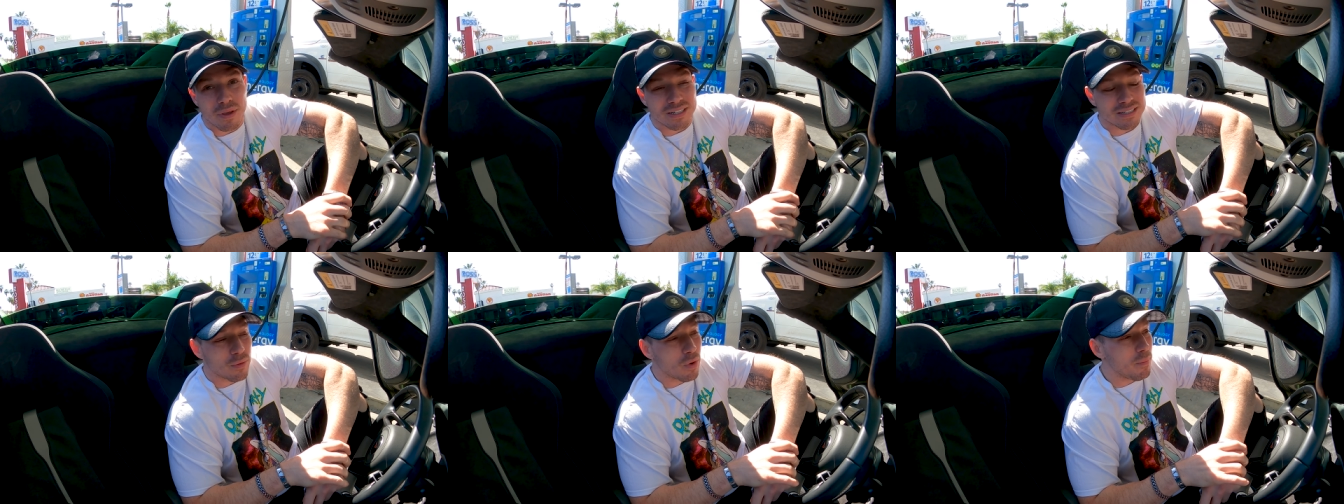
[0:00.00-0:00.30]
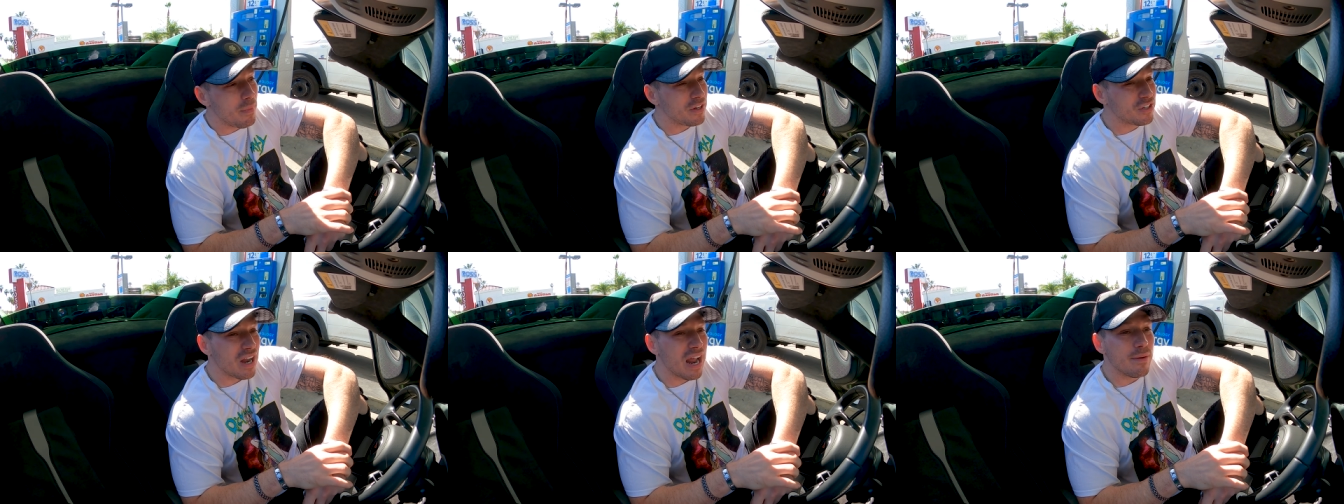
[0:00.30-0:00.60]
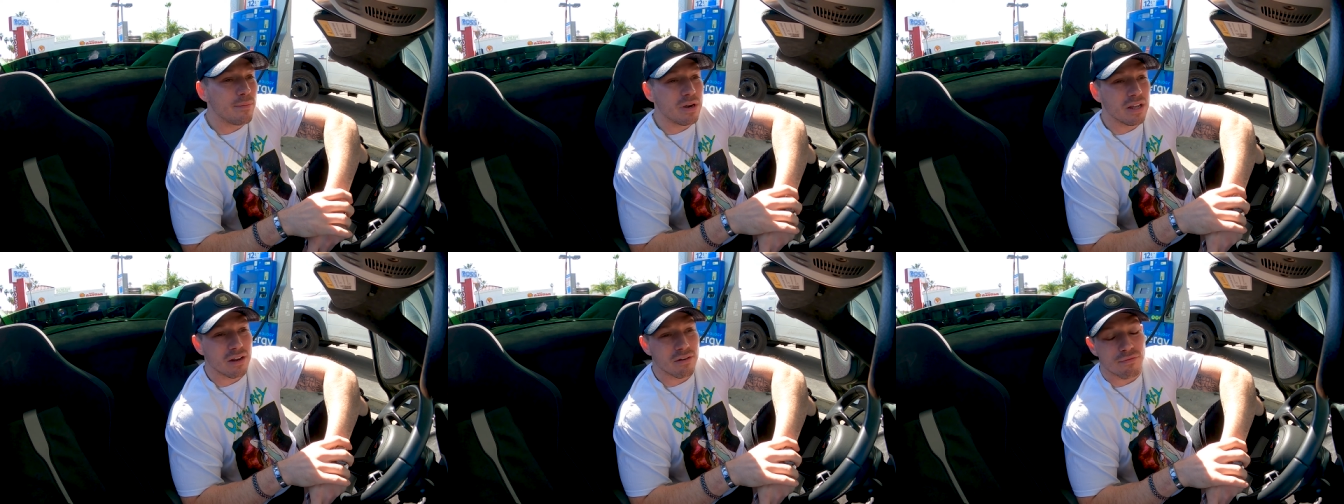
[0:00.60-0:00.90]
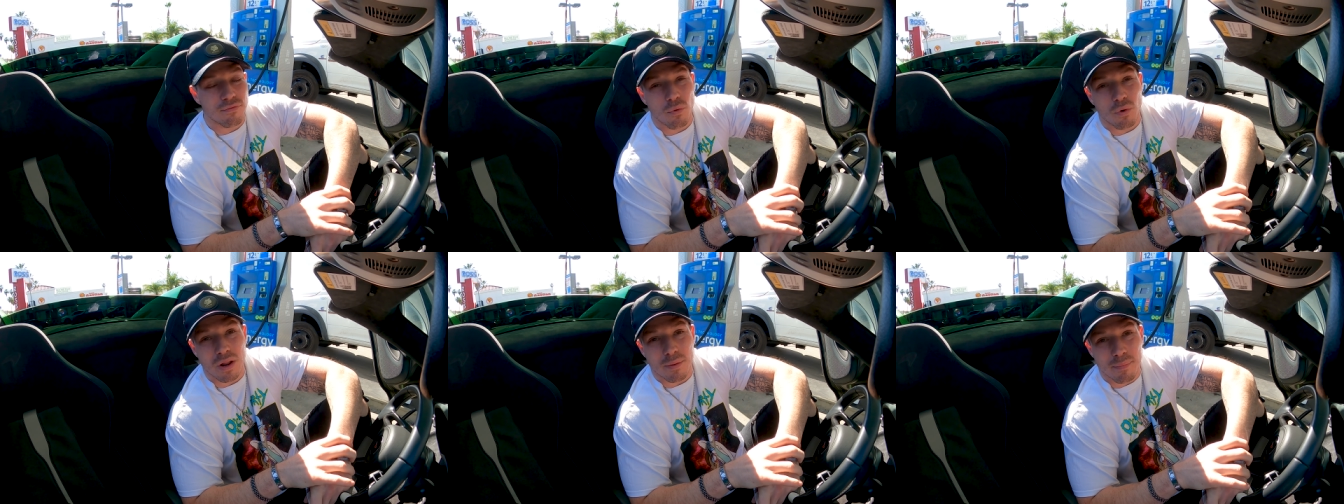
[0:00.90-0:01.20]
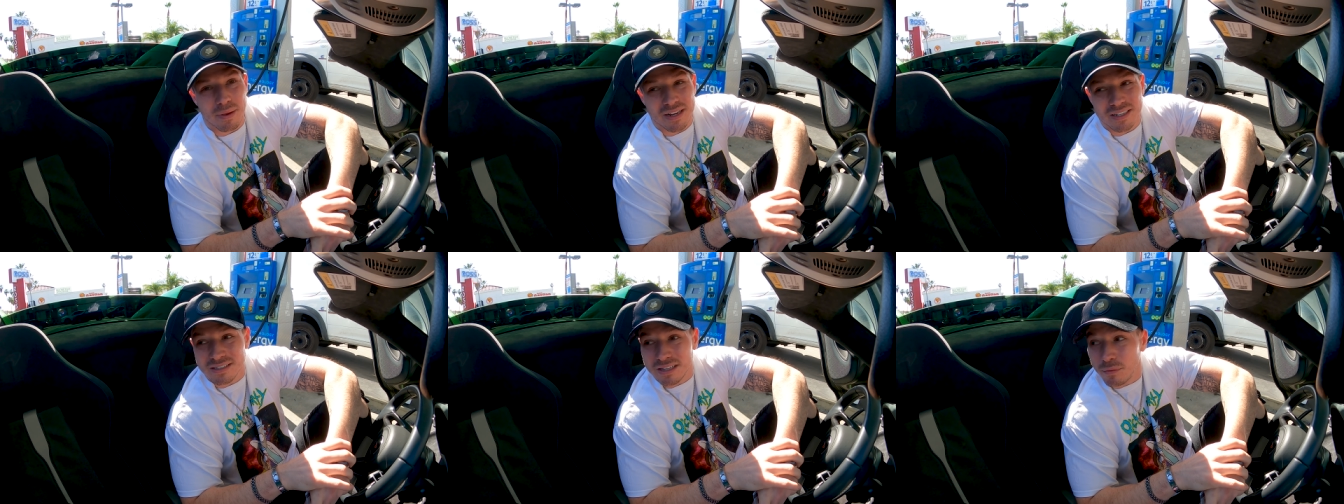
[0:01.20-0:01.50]
because I want to make sure everybody can afford
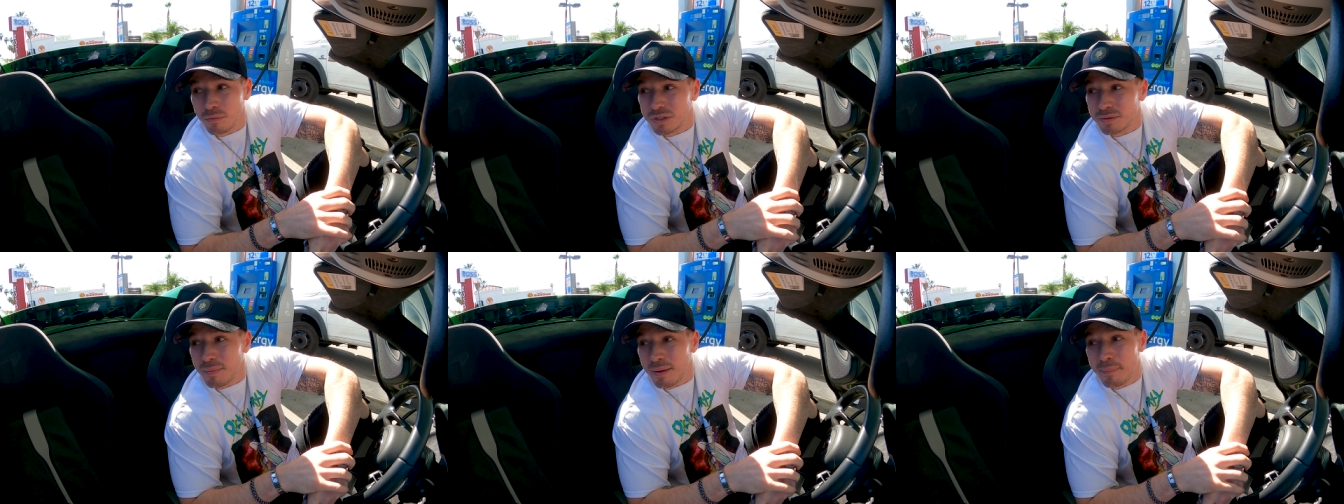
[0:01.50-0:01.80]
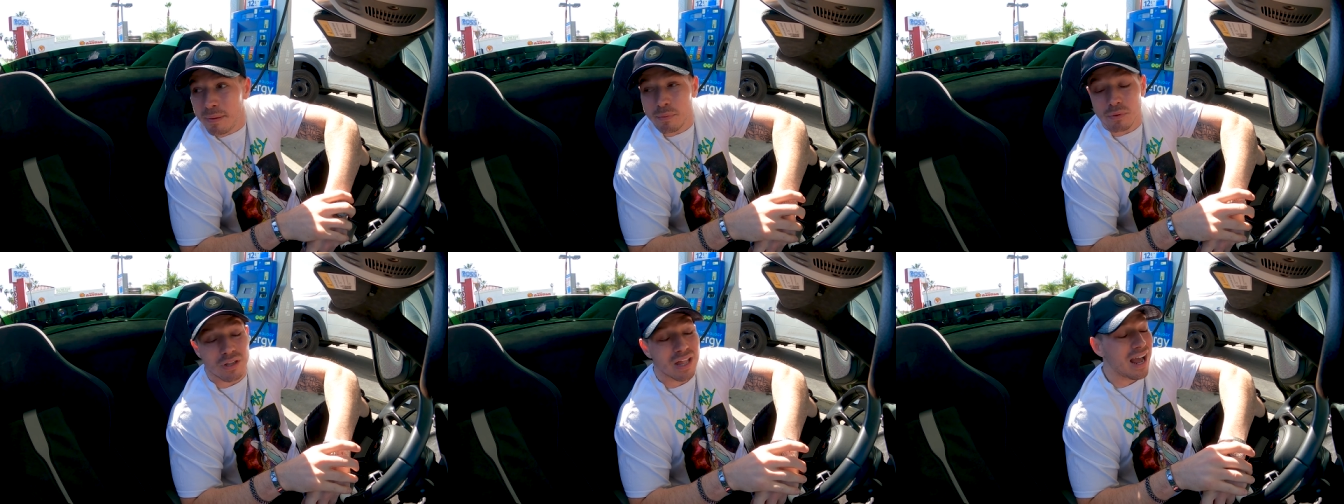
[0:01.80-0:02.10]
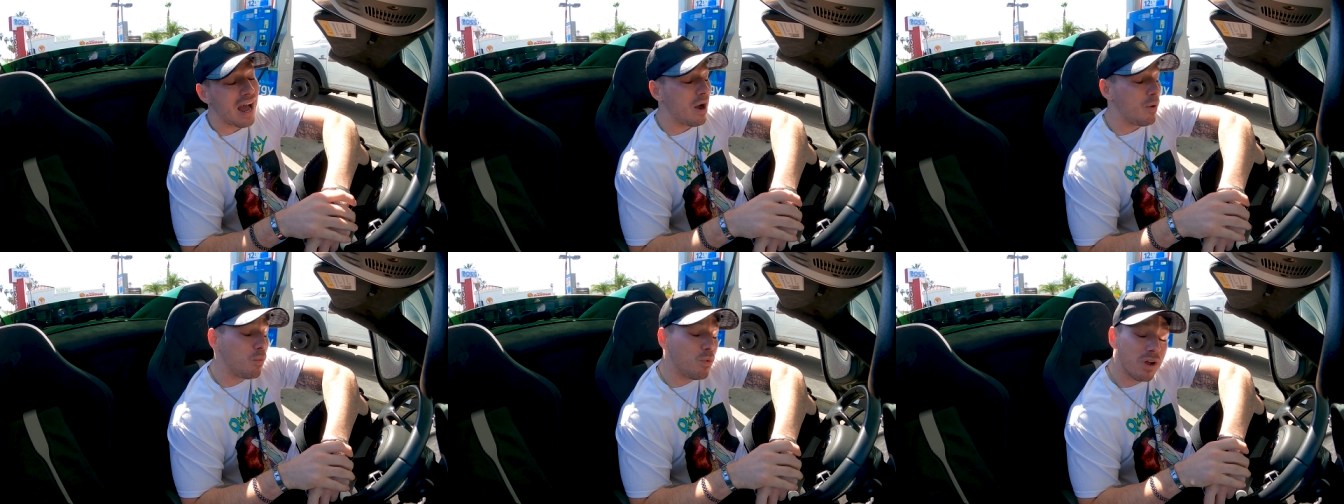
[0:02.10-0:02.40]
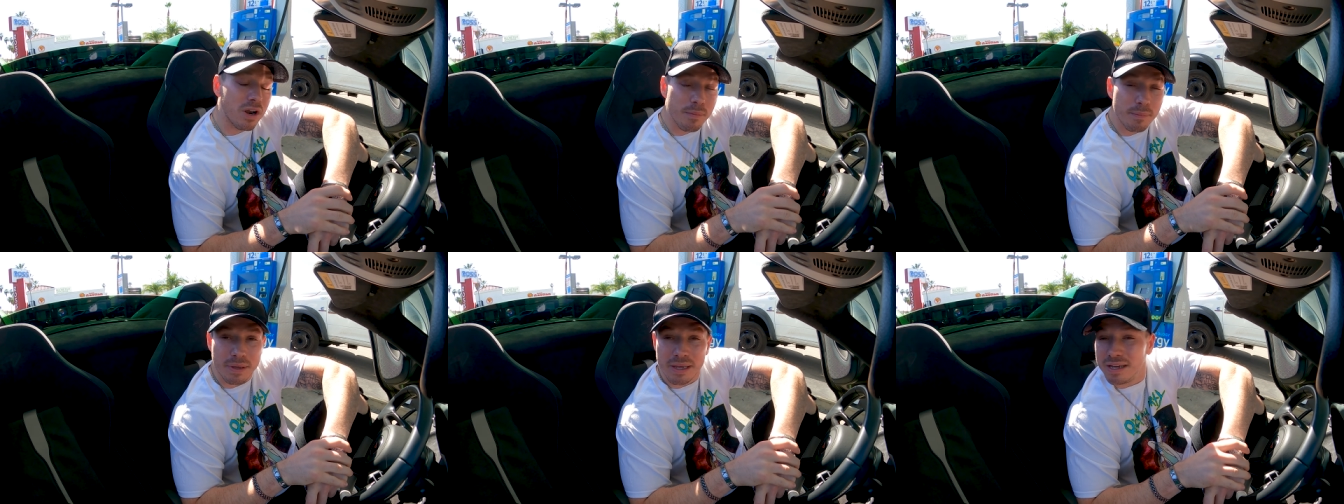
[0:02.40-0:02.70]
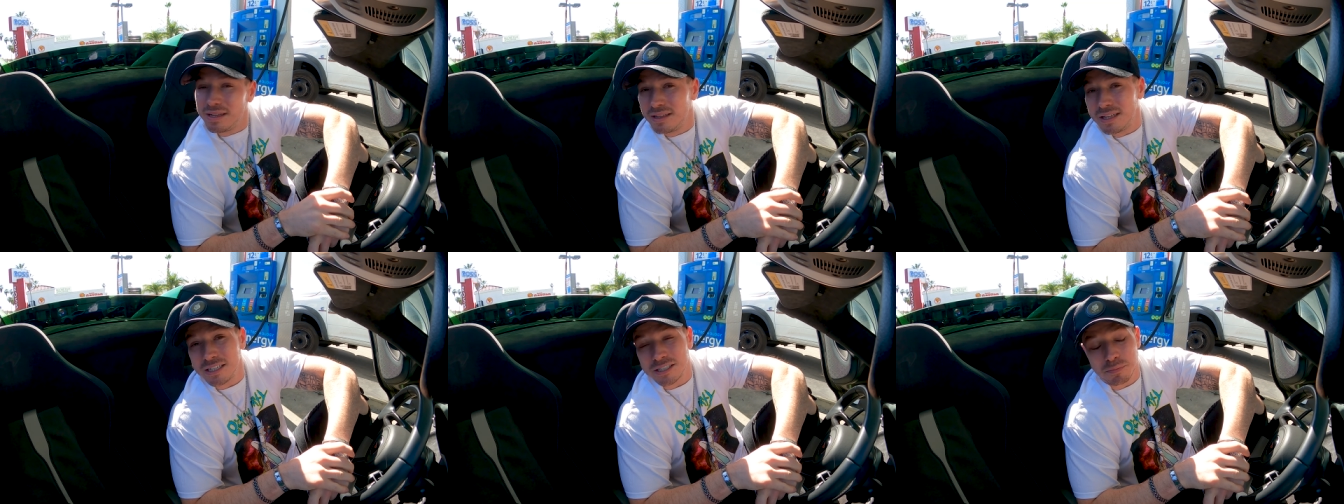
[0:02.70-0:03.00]
it. Biggest thing was, man, people are like, I want to
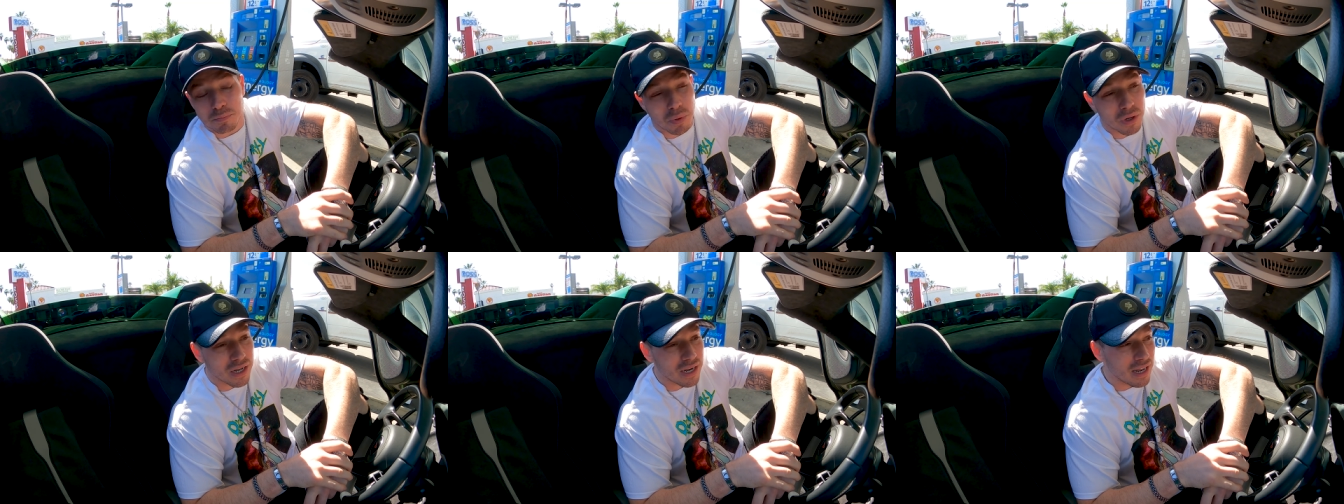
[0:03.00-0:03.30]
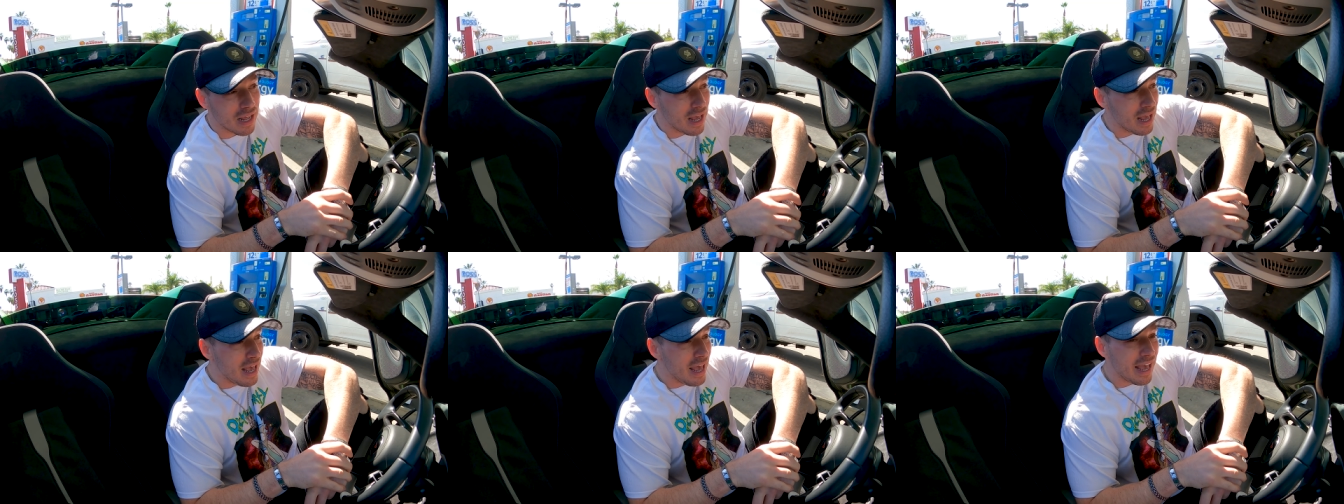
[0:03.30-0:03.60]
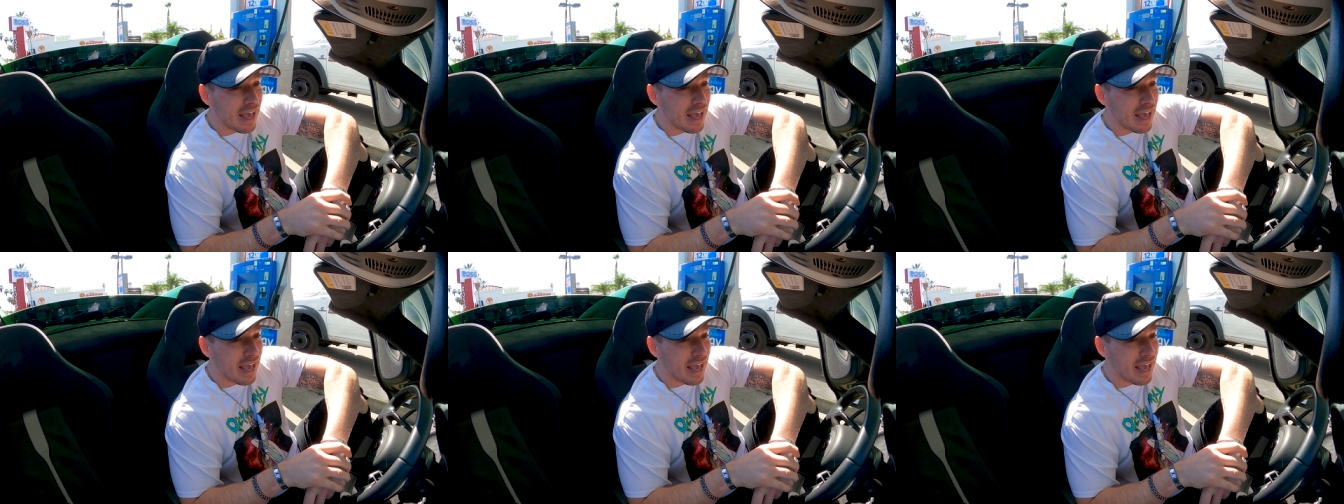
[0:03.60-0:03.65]
be in this, but